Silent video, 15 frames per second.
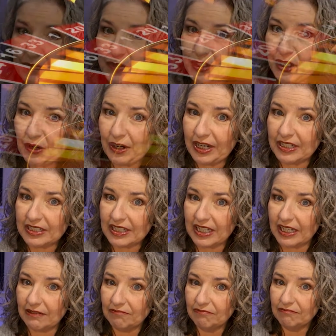
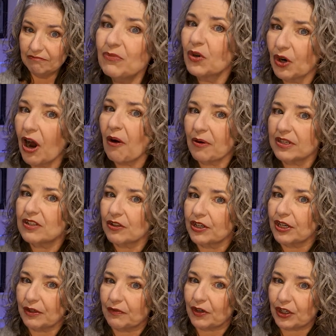Seriously, we're always
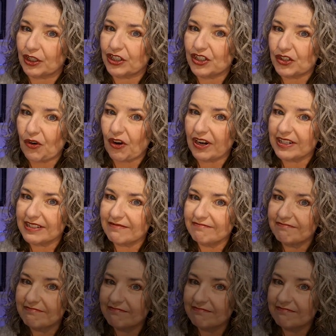looking for good stories.